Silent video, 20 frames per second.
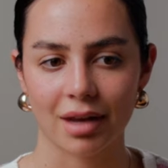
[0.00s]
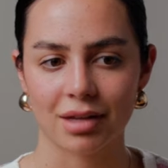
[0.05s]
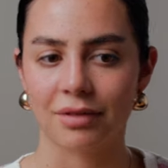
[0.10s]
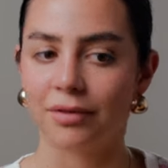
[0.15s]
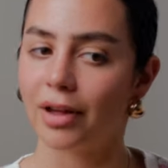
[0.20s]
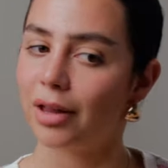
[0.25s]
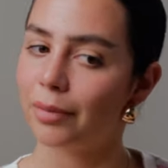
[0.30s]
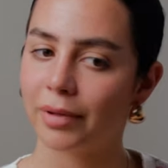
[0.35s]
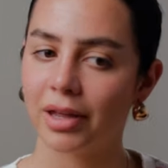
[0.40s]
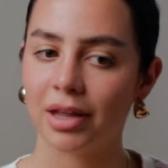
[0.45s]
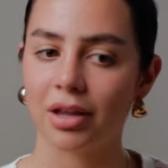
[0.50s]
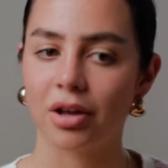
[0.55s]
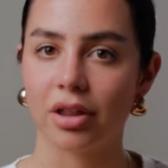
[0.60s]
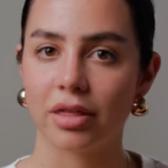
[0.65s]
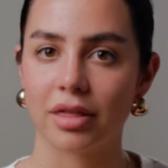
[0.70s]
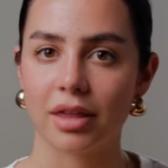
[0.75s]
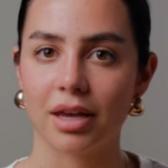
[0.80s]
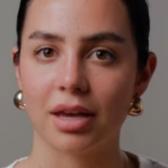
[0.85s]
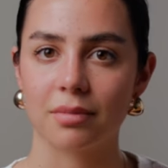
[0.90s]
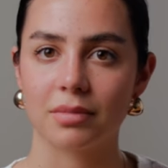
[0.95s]
Developing good
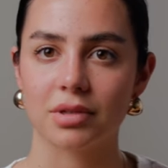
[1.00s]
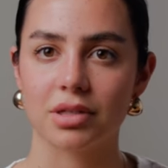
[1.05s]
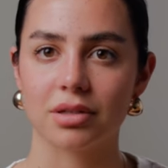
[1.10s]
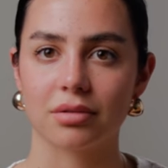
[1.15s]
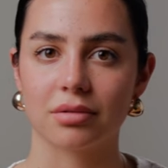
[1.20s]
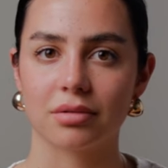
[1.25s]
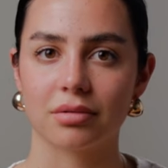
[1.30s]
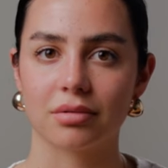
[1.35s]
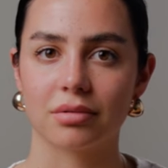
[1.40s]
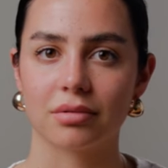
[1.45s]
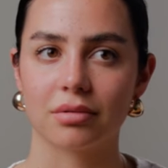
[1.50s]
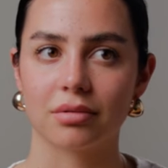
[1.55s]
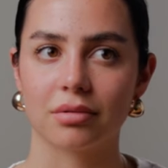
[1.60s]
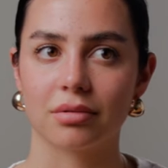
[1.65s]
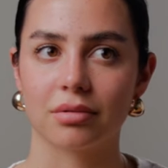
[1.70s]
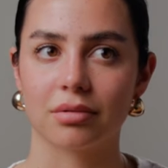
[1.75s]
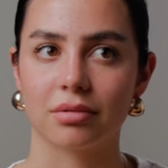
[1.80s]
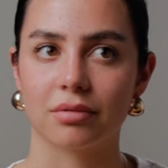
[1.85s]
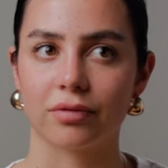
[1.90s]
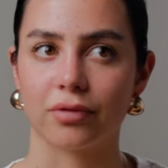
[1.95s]
themes
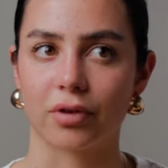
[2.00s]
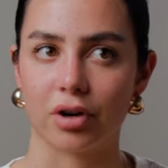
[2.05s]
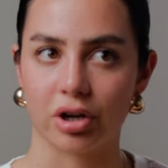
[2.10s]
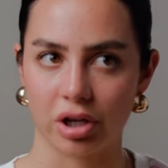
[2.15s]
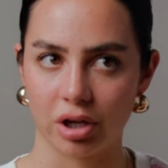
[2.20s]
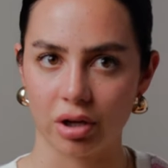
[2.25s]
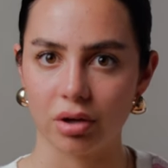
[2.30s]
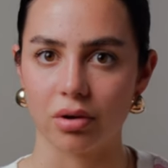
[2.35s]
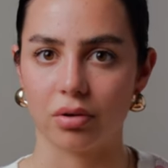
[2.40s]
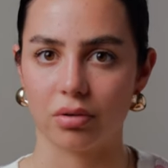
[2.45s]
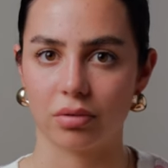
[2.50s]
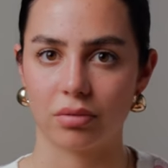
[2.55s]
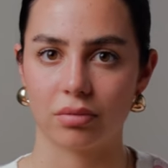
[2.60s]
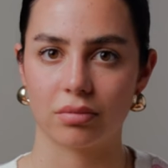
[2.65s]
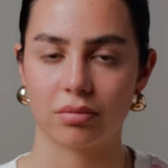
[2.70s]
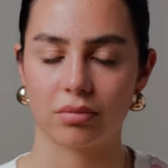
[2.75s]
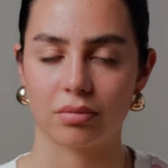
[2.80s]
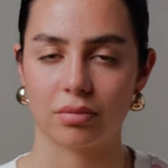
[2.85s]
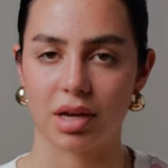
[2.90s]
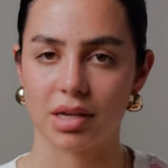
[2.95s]
for you
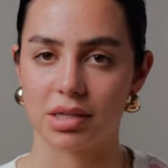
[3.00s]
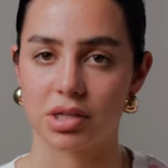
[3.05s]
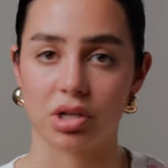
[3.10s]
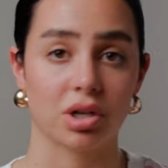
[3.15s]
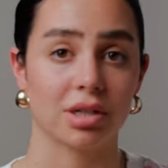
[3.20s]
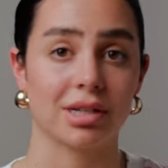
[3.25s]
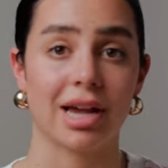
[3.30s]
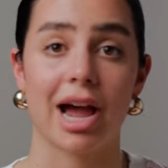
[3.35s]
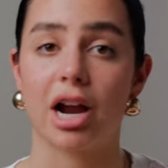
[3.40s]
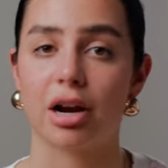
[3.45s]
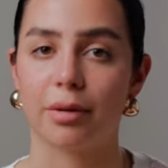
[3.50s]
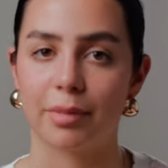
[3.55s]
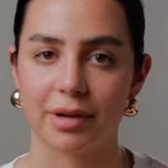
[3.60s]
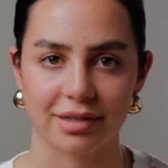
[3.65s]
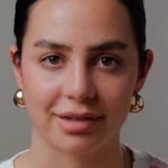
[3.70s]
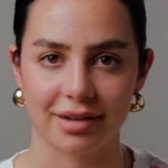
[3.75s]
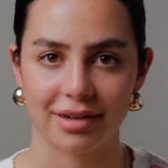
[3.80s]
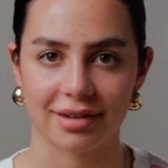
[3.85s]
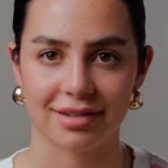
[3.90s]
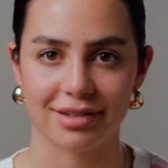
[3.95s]
is their entire
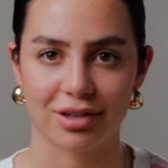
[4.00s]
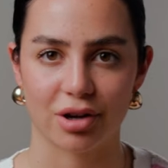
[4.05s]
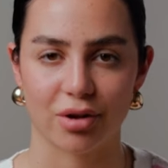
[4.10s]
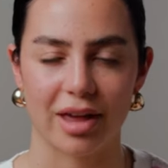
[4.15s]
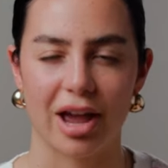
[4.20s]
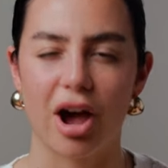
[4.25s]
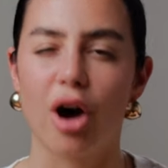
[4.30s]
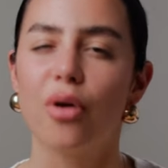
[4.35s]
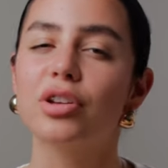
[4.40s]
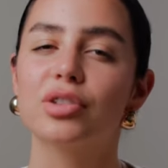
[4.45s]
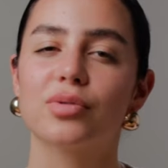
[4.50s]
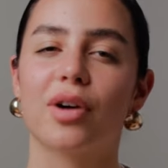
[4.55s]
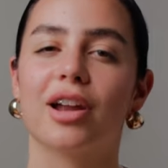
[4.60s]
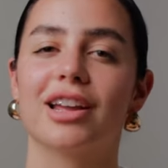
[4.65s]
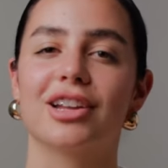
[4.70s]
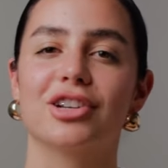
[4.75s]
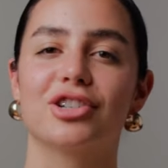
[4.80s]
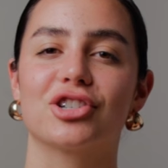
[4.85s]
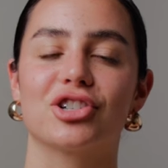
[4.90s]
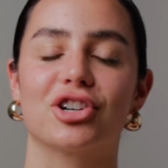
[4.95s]
business. So they always want
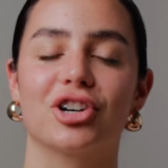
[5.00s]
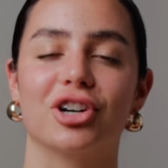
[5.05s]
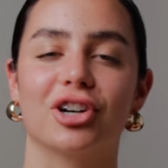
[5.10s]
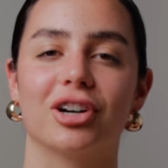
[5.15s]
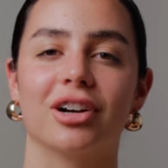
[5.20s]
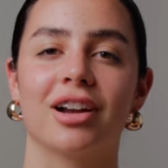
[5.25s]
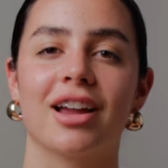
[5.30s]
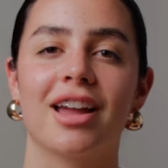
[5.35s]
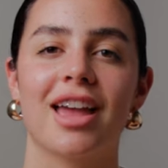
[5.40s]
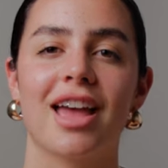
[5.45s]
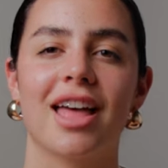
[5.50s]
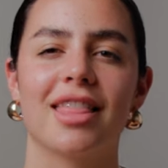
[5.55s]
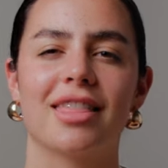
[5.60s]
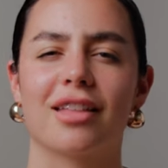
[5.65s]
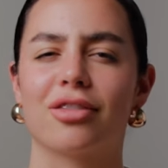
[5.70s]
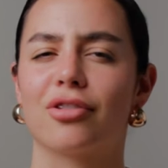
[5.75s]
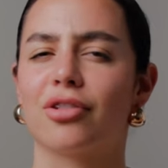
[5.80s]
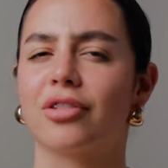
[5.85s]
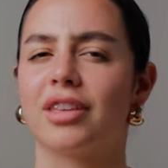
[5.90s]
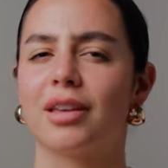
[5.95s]
to ensure
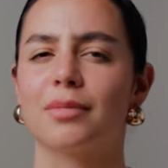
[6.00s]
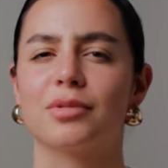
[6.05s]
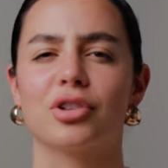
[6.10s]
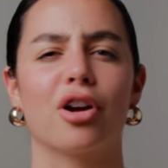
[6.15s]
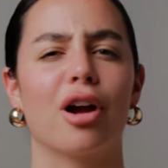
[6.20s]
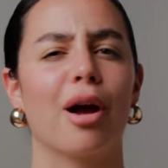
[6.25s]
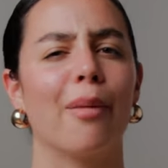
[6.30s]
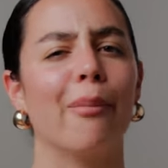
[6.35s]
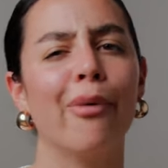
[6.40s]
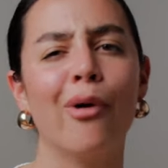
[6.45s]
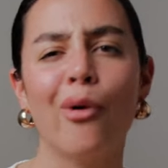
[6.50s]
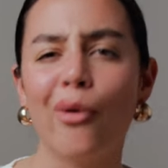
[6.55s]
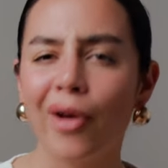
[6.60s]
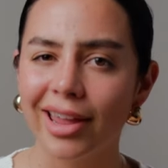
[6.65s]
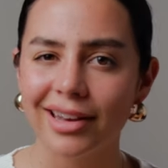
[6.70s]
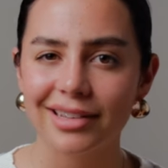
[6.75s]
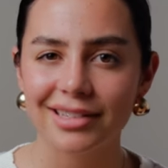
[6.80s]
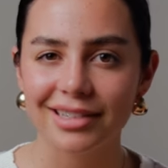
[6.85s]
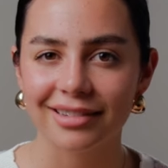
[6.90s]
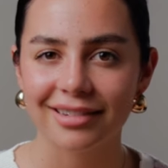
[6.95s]
that their themes are on
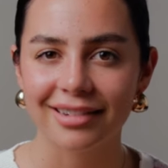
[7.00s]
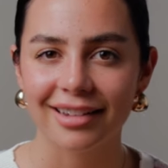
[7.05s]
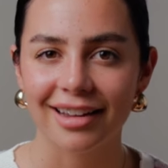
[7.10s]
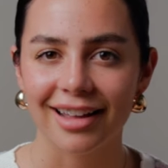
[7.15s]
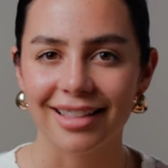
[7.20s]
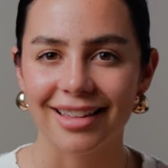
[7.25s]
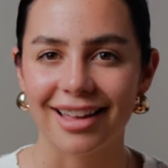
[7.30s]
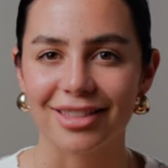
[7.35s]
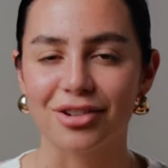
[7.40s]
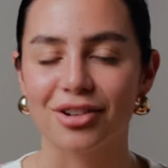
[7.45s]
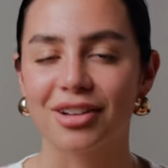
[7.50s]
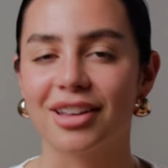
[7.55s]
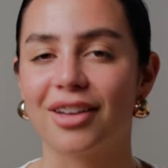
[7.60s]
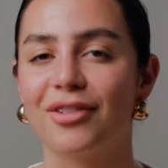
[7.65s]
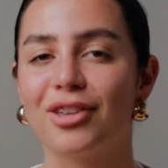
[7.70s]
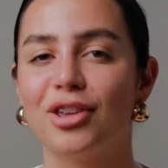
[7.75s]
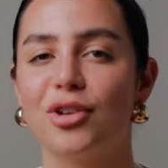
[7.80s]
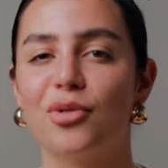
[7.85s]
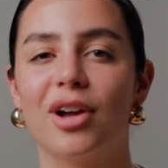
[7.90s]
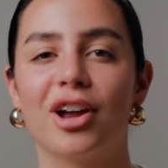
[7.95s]
point, that they're
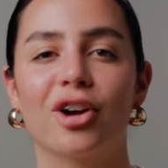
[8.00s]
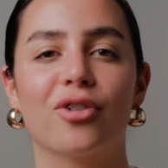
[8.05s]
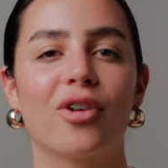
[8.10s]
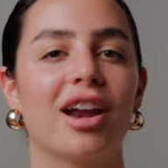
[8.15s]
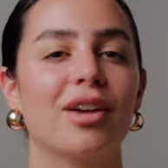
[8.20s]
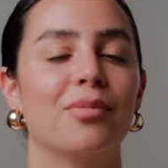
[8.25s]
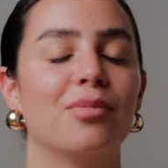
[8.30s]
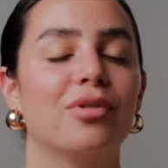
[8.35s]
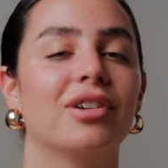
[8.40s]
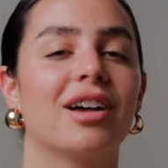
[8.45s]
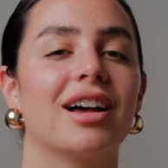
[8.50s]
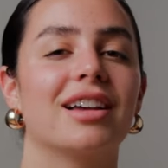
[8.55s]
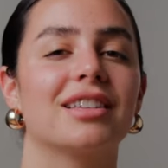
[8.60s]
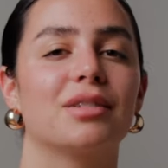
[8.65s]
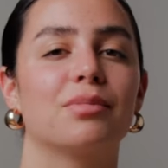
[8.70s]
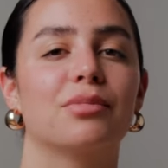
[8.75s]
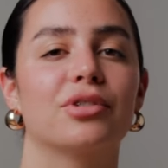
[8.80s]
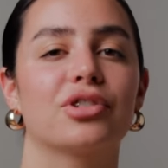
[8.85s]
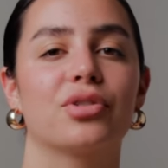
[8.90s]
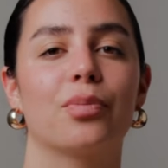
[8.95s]
giving you incredible
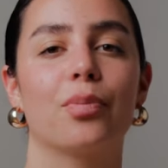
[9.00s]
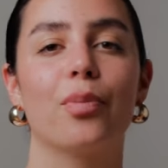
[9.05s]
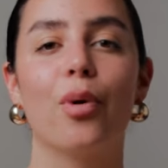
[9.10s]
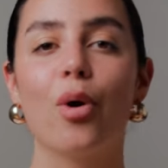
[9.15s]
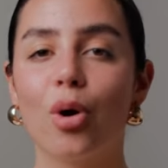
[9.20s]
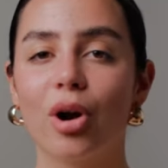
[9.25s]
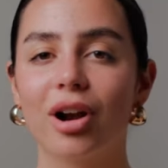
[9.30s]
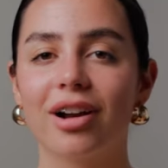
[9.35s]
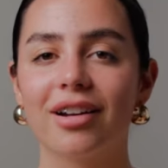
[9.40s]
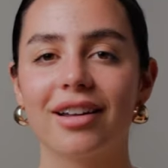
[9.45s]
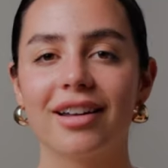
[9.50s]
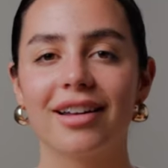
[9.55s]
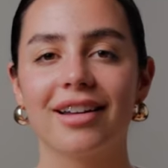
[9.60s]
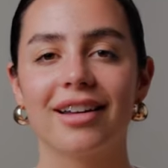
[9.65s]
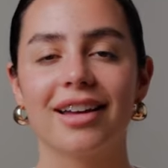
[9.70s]
customer support.